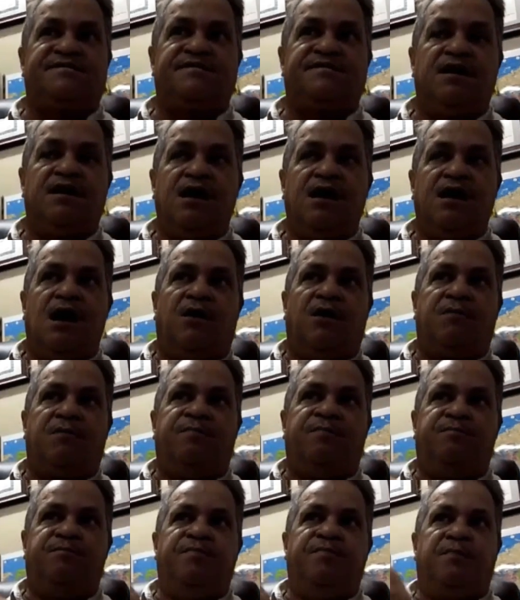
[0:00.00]
but
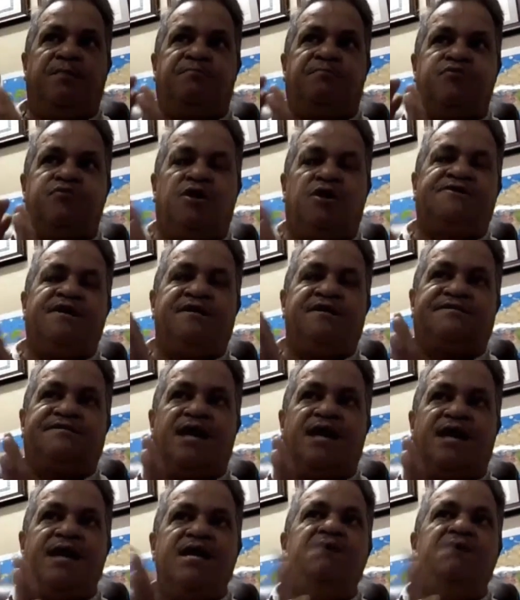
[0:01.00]
the protest,
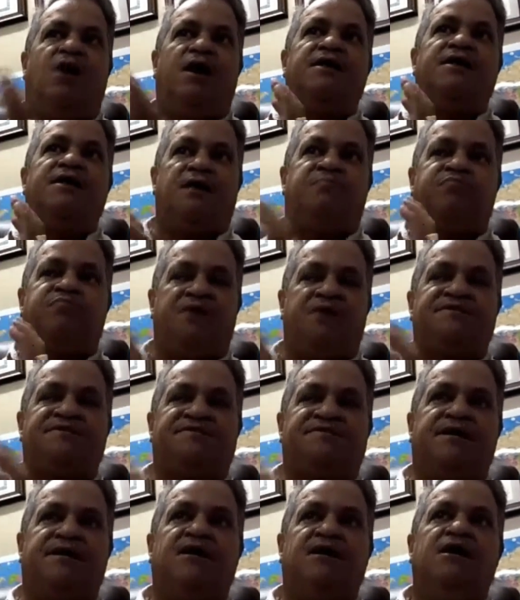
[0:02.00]
anybody that
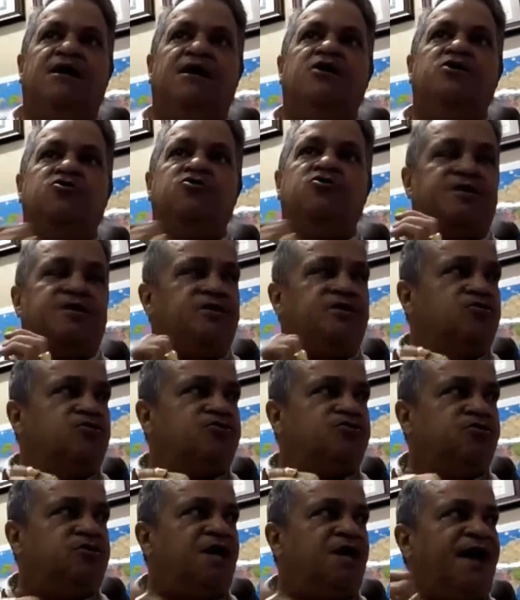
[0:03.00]
protesting, you do
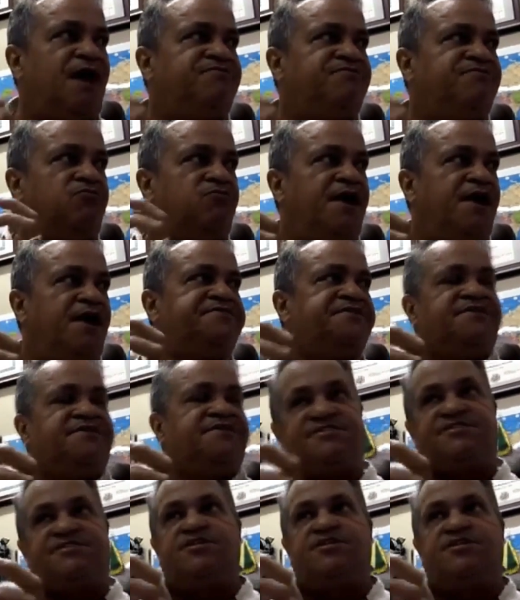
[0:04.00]
not have the right to
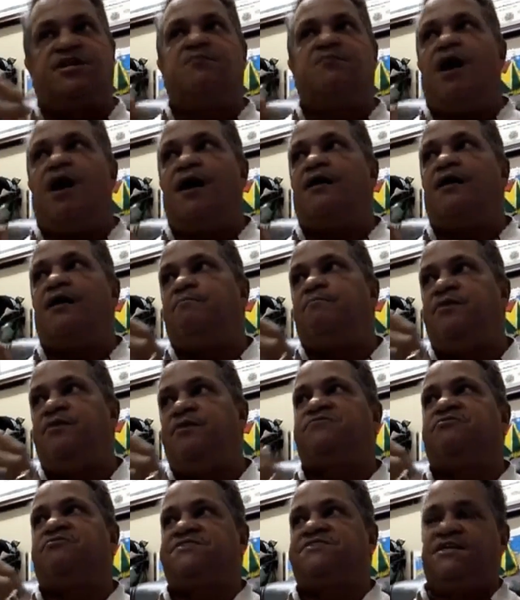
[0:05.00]
disturb other
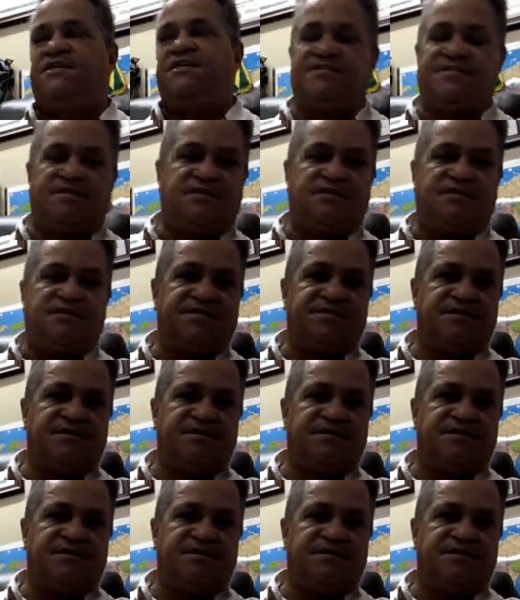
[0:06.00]
peaceful citizens.